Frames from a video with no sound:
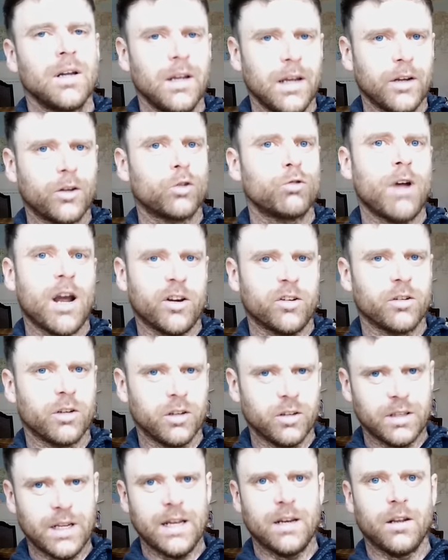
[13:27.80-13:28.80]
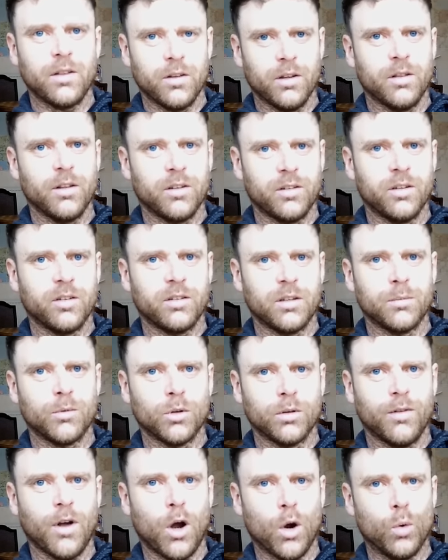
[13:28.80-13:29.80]
Extraction is getting the, the system
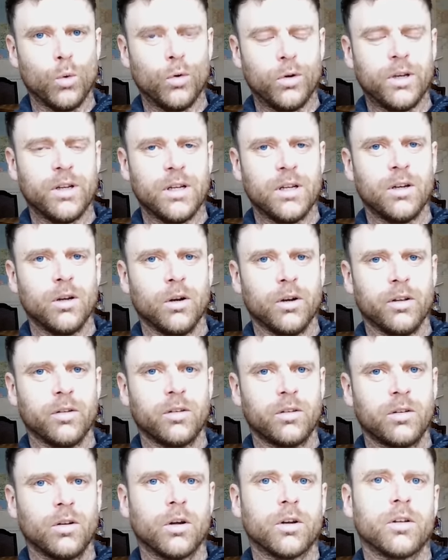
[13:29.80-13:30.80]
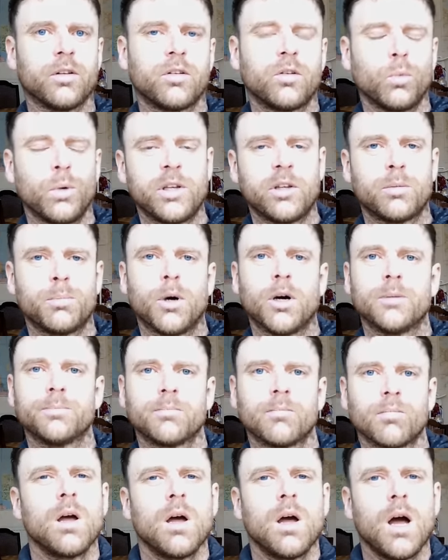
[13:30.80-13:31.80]
sort of honed in on its, on its sweet spot.
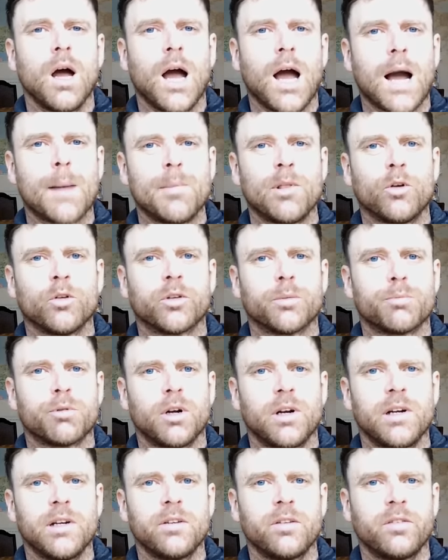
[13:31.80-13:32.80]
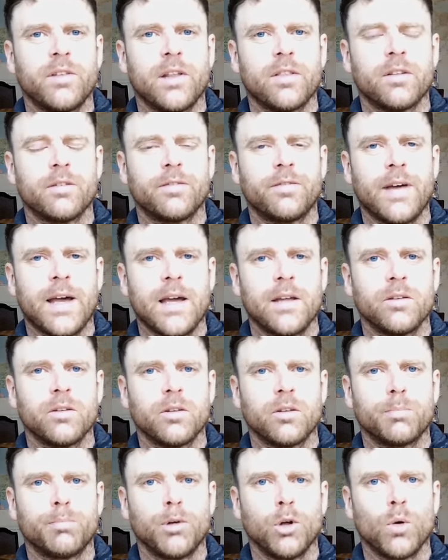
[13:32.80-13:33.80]
I'm a little surprised that the
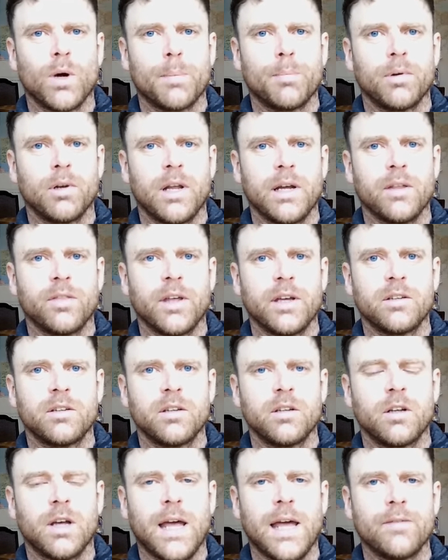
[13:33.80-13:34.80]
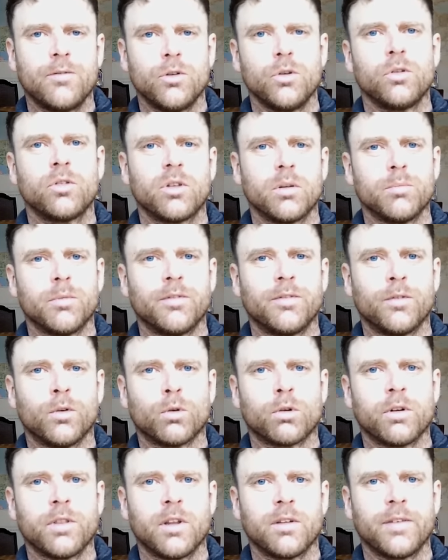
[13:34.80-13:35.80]
fans blew up like they did. I have used them
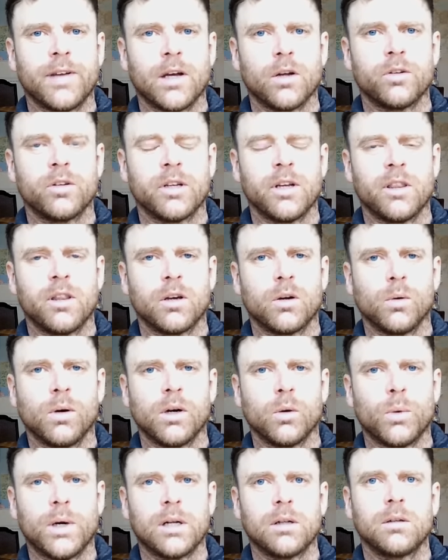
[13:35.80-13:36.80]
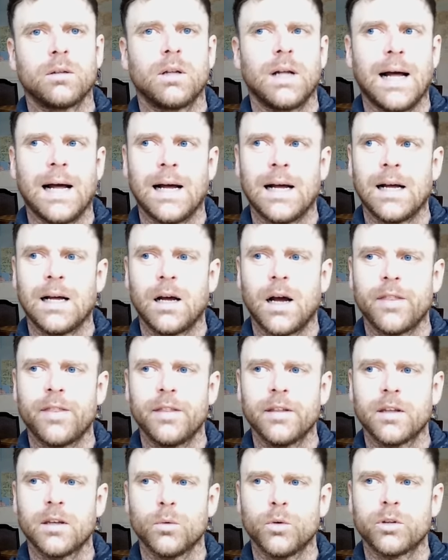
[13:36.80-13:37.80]
before and they've held together quite well. Uh, I
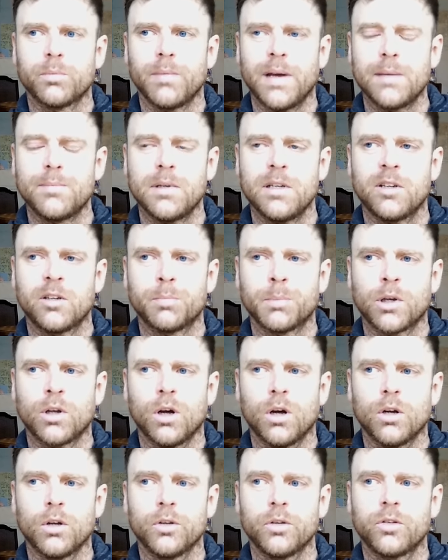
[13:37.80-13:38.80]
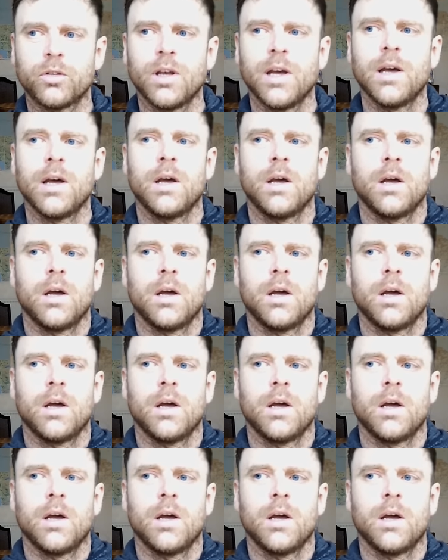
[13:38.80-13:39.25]
think it was maybe just because